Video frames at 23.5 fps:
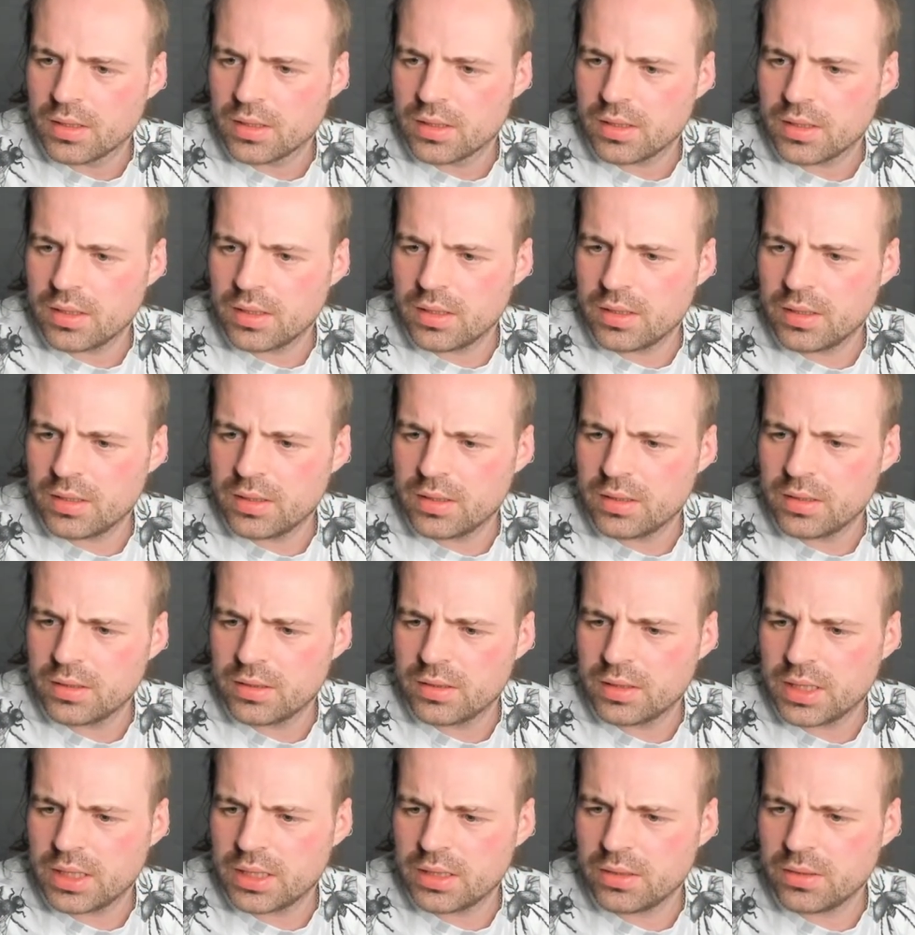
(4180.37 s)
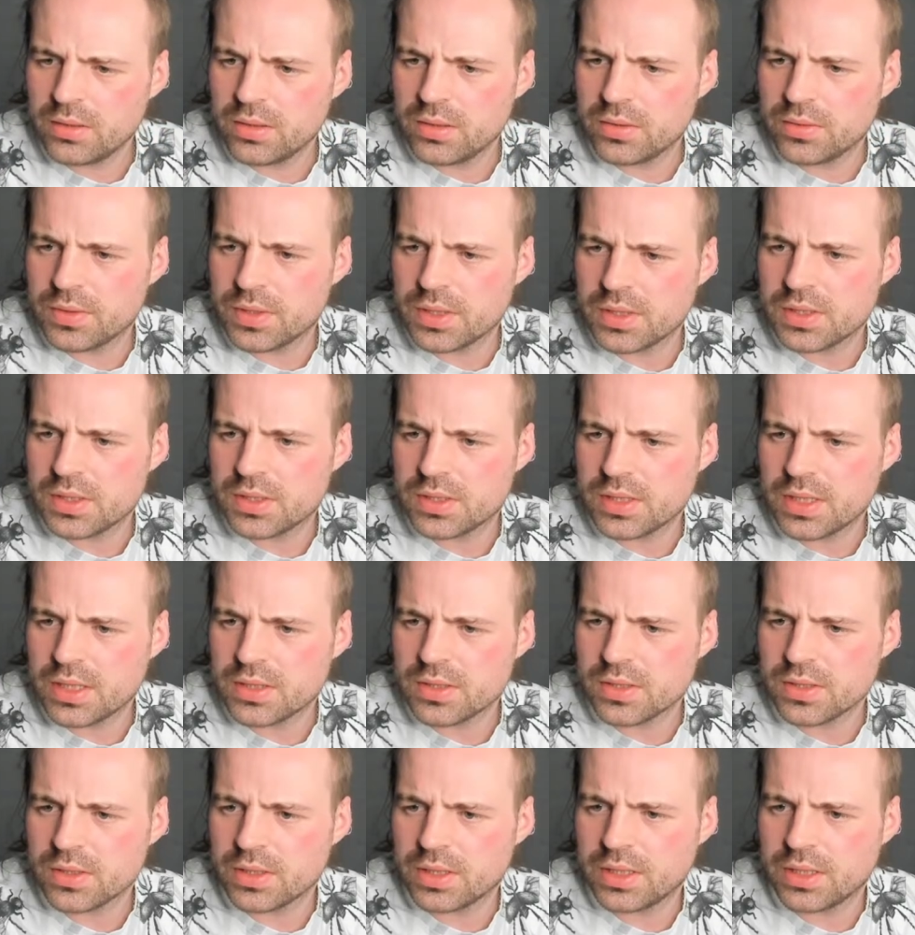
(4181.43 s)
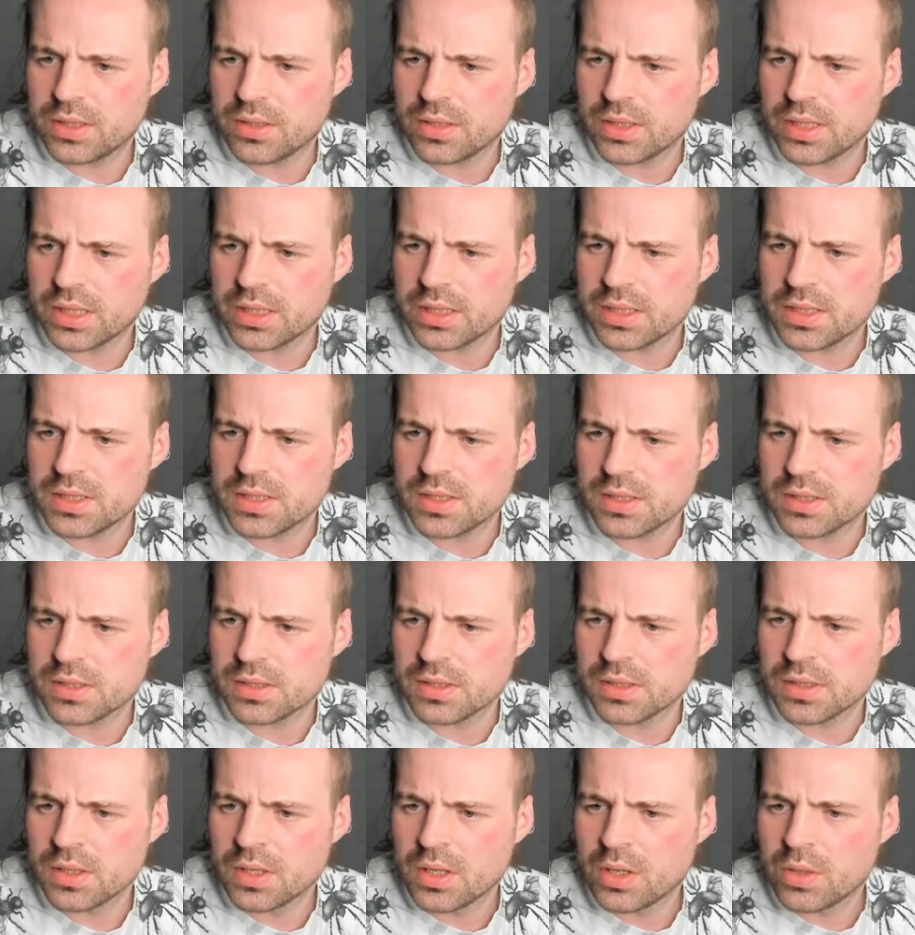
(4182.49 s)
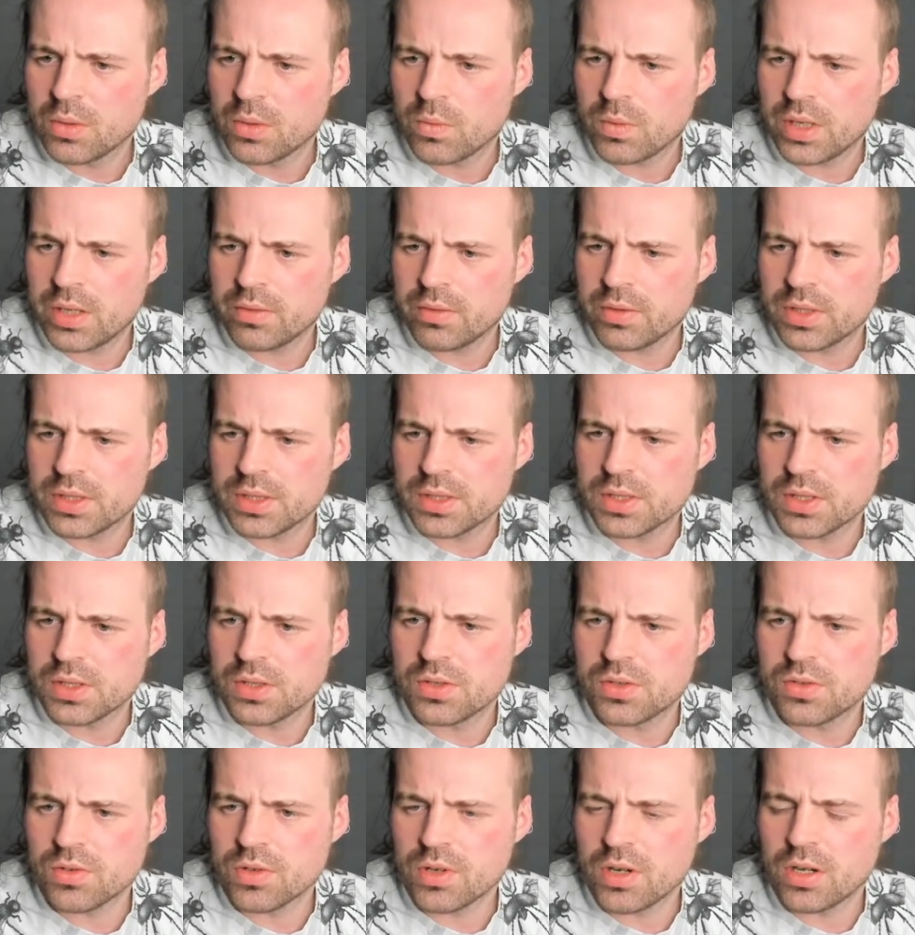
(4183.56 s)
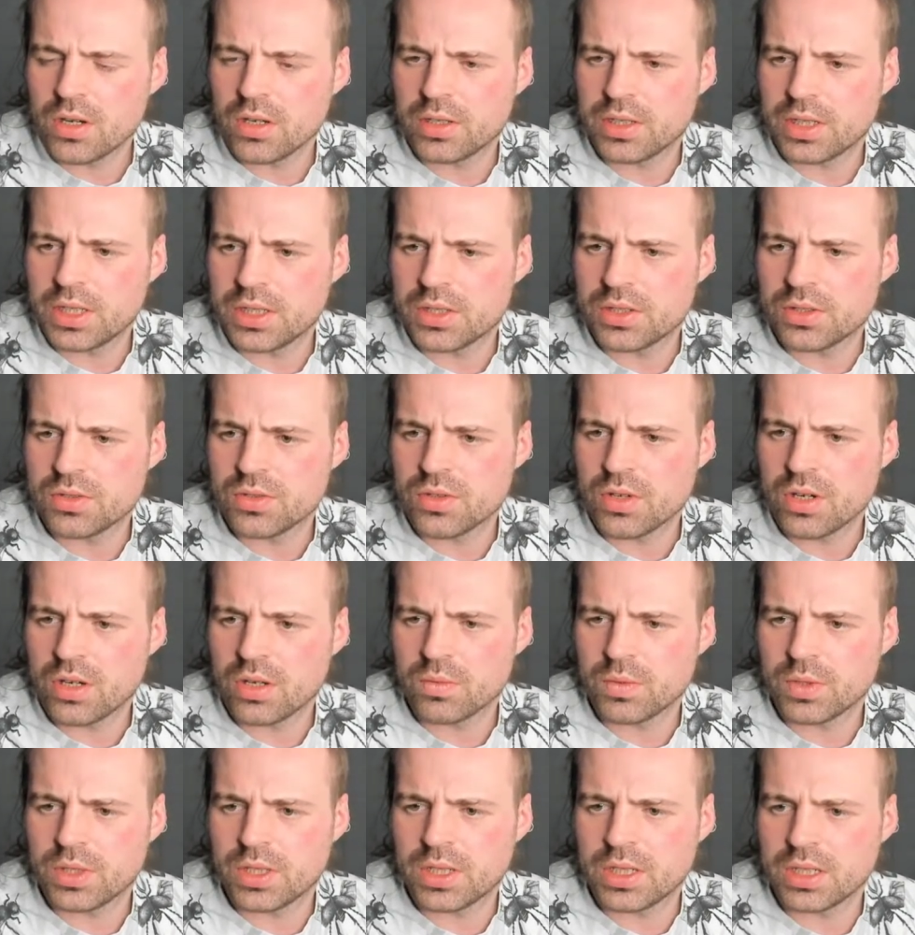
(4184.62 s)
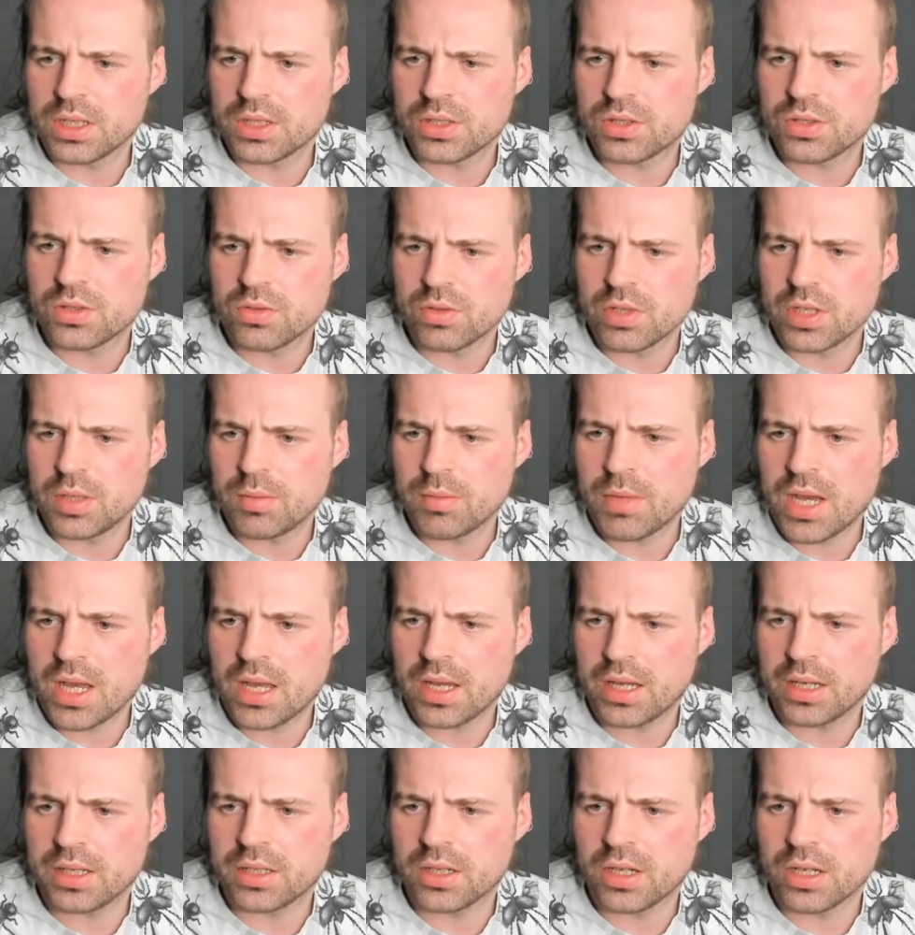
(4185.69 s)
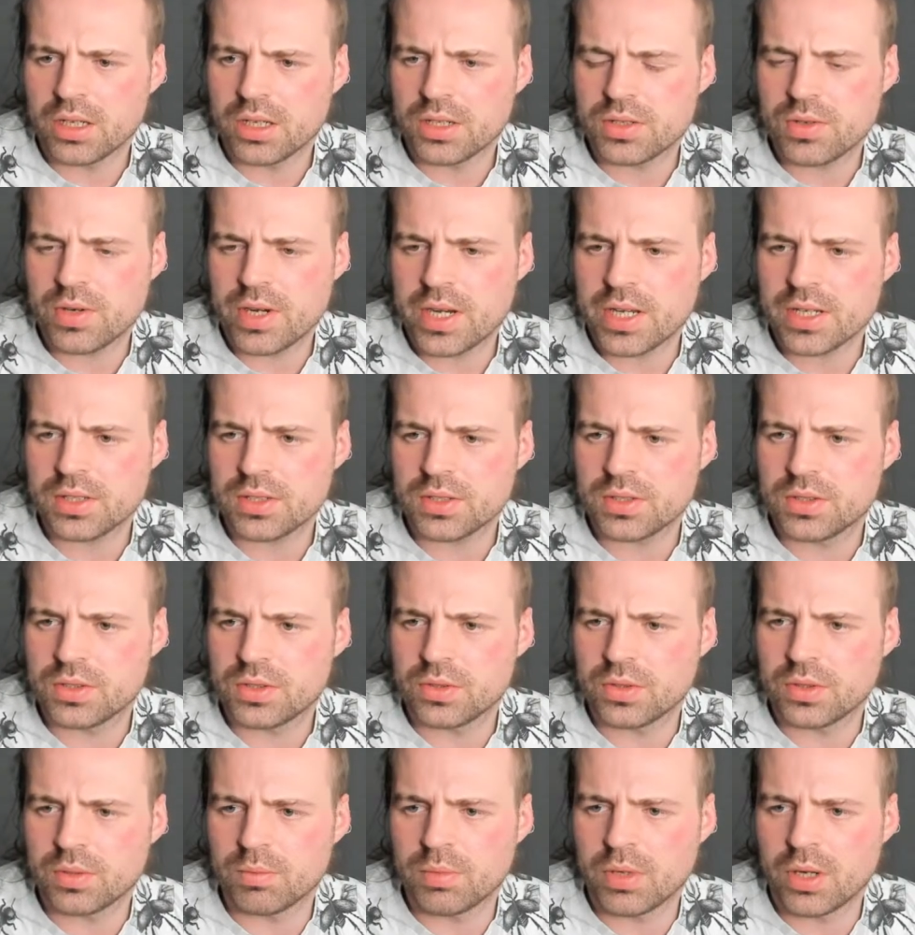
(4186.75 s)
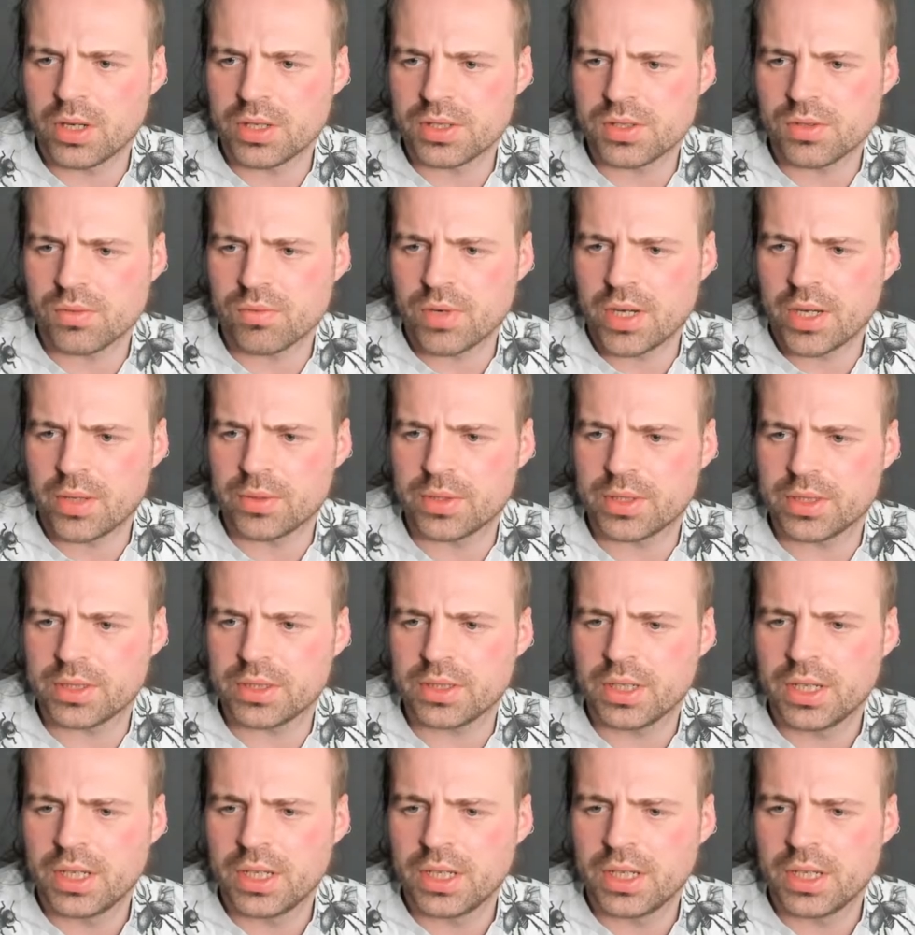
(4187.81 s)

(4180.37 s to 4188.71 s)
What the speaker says: I don't know if I center here like this. Whenever this is drawn, it's drawn with an extreme high contrast to the parts around it.